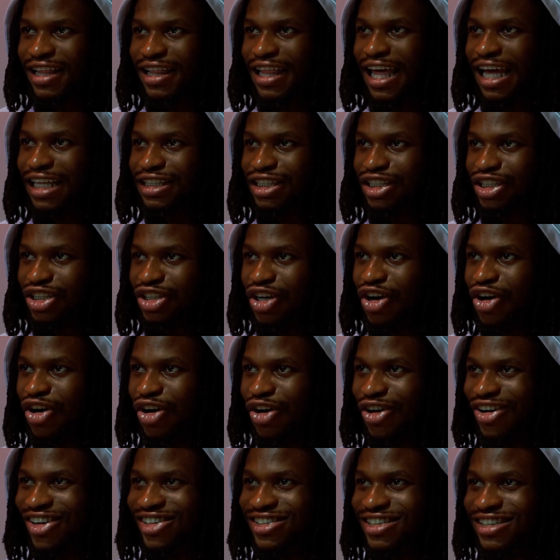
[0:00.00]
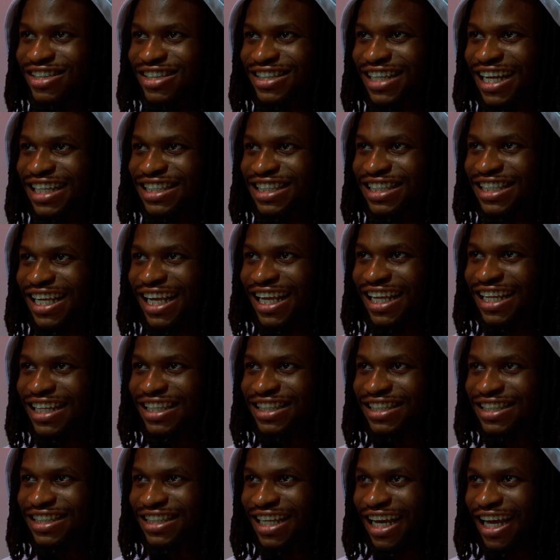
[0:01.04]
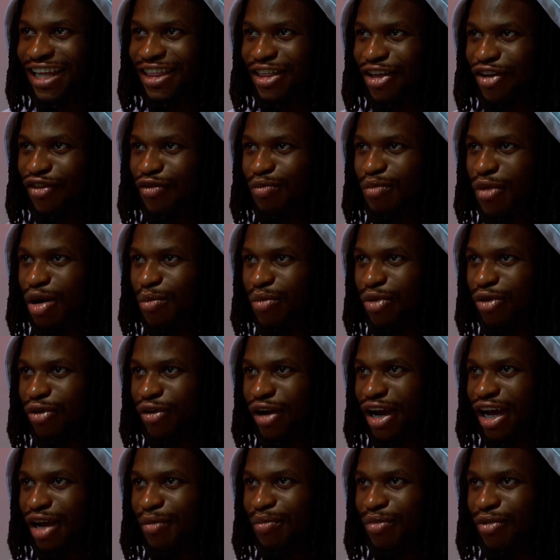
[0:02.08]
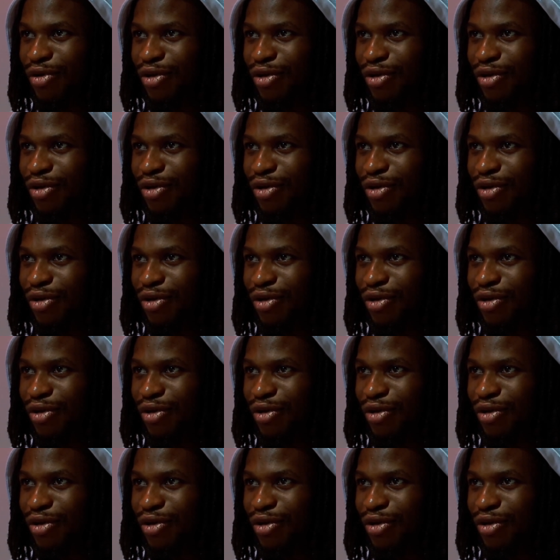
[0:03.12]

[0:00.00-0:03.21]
that song that said "Death of Mumble Rap."